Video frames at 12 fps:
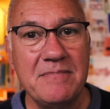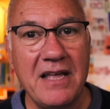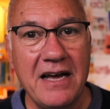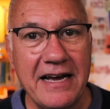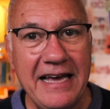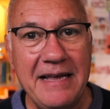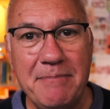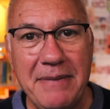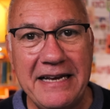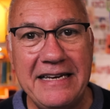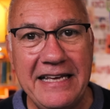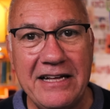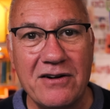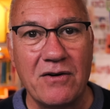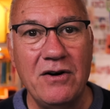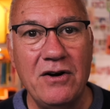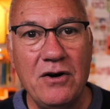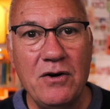Again, big deal.
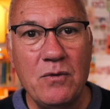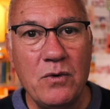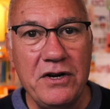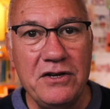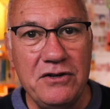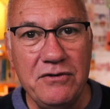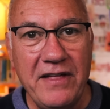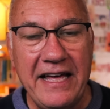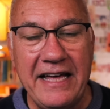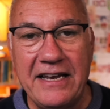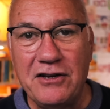What do you do then?